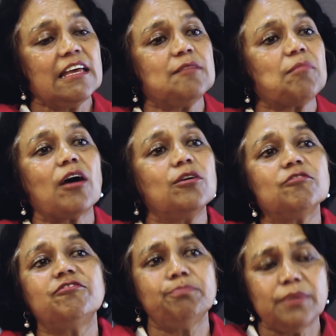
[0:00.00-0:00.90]
in my
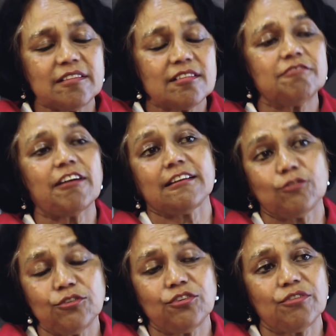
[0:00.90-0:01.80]
own personal
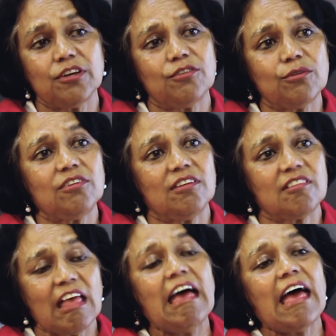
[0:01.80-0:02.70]
fiduciary
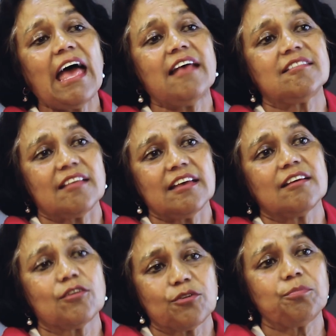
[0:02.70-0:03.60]
duties as
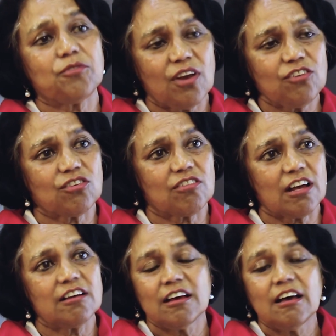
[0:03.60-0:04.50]
a group treasurer.